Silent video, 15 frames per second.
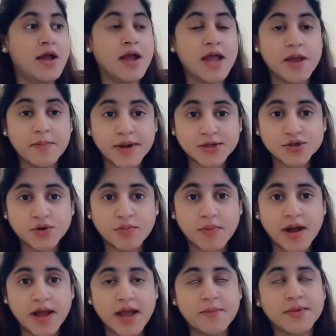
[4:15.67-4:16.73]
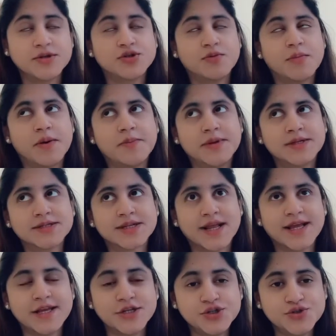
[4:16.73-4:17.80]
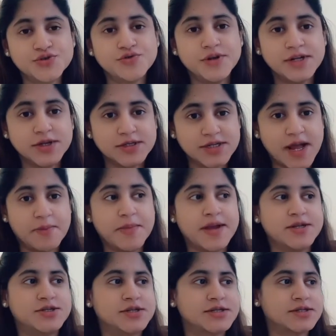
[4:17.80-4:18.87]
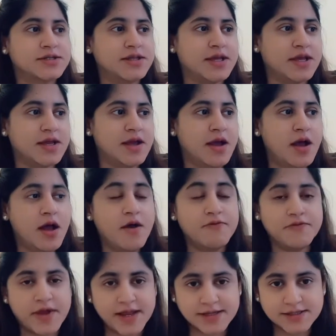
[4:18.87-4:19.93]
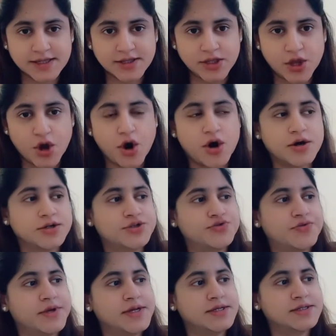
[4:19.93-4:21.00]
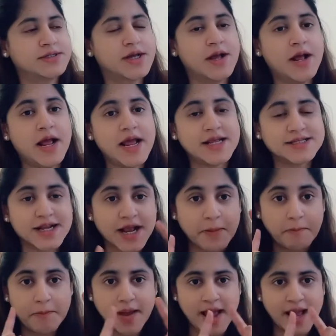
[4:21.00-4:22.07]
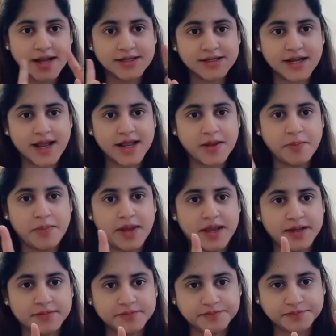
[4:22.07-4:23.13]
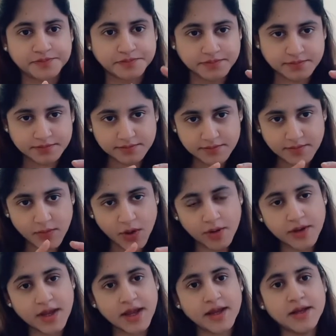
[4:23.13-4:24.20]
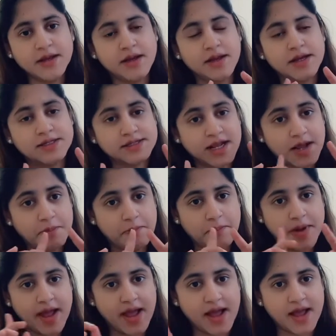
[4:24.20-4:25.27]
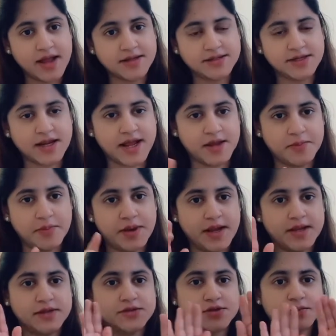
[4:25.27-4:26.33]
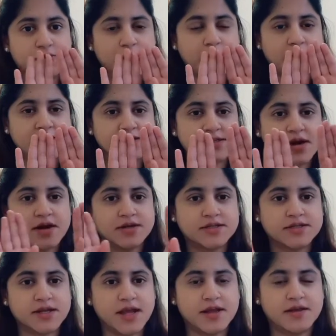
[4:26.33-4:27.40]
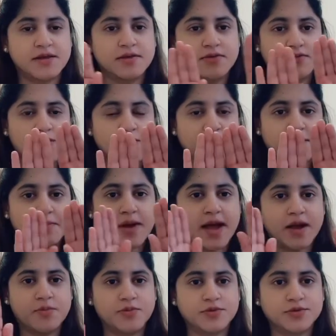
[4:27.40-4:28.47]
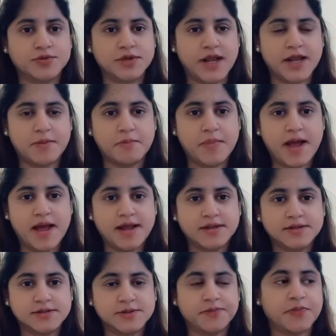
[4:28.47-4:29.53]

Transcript: Hematoma. Hematoma means like injury damages the veins and the arteries. It's like a band-like pain. Okay? It's like a band-like pain. So the pain starts like from the backbone like a band.